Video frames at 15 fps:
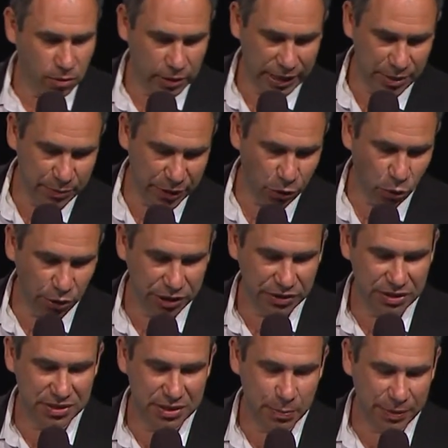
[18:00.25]
can be coded
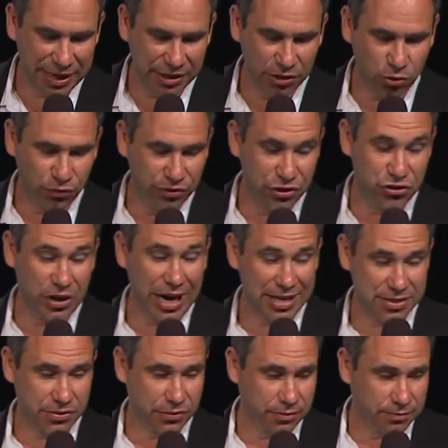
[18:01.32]
independent of each
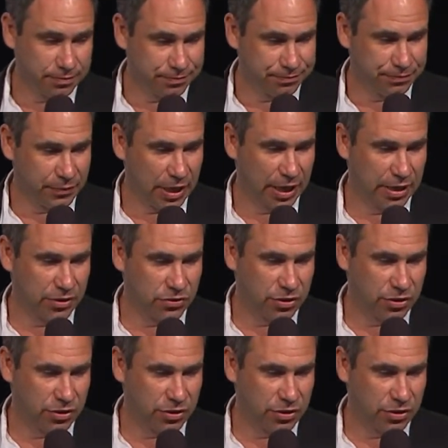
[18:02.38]
other, and